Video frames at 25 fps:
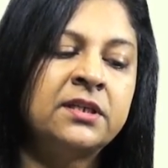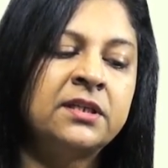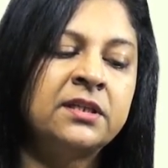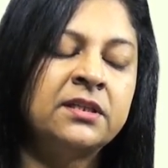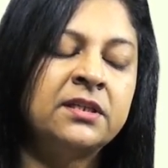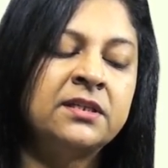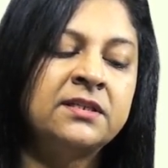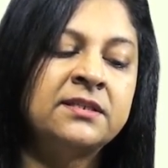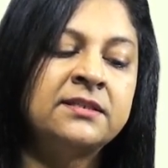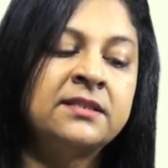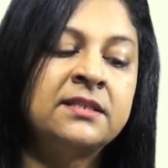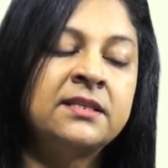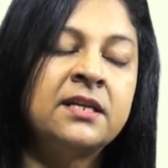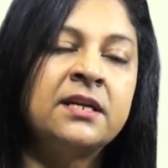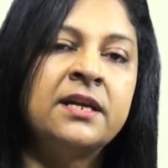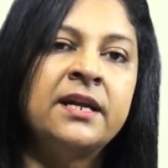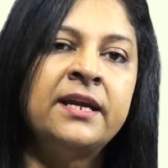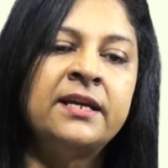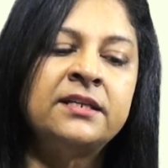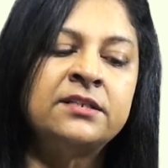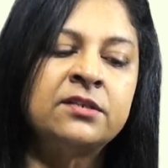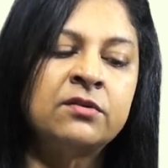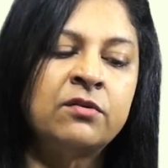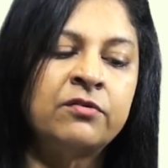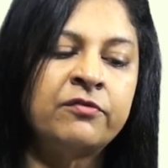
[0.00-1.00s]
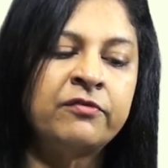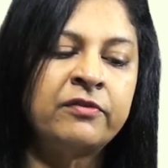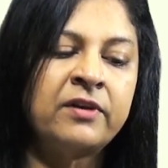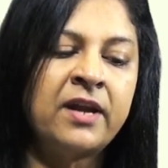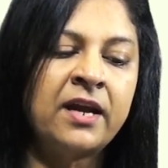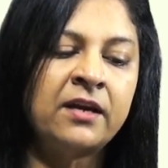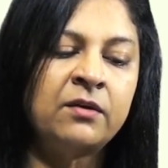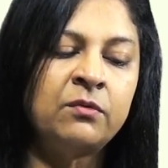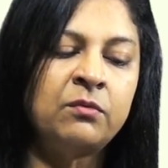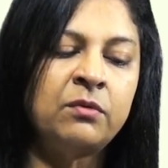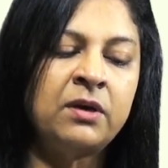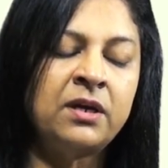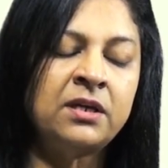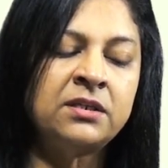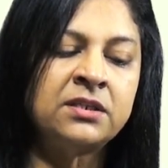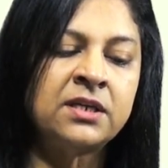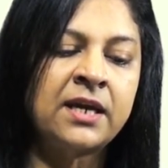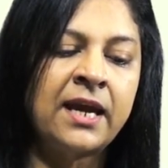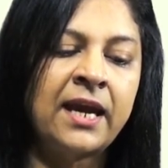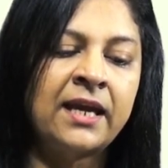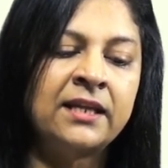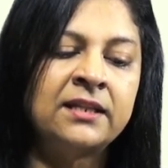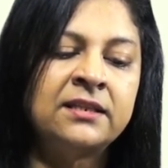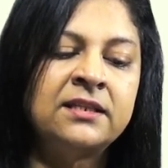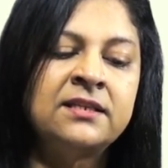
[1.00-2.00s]
This is the nature of language,
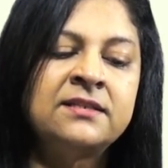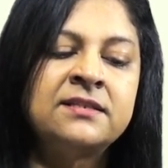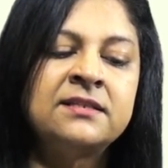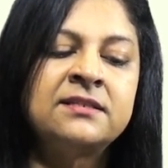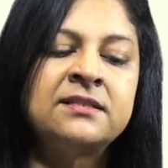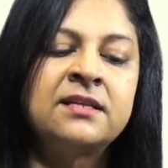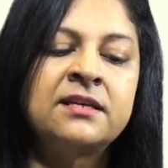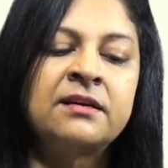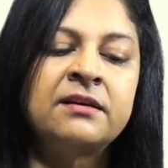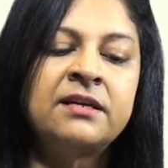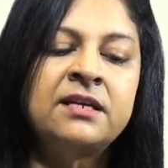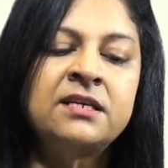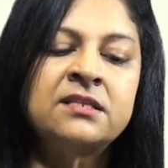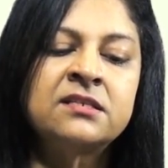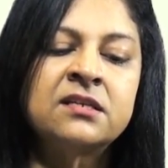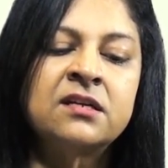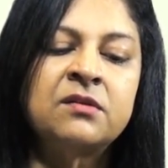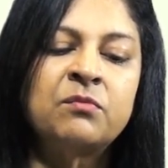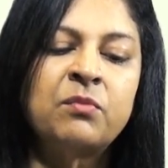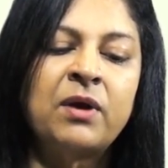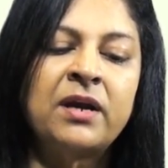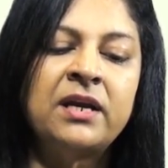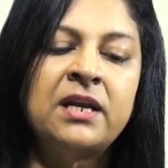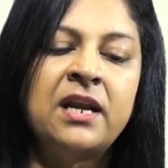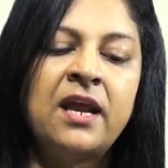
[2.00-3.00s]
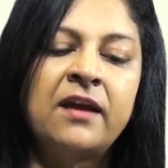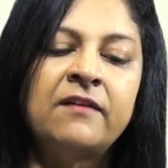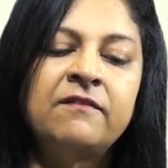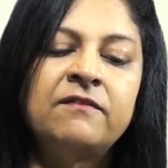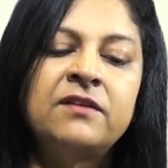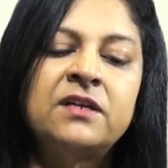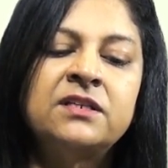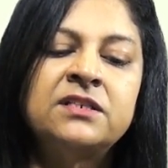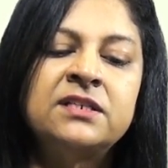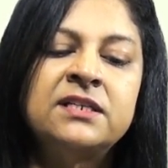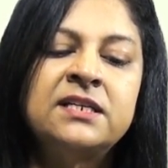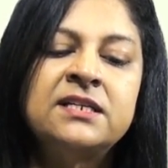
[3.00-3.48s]
and this is the reason why language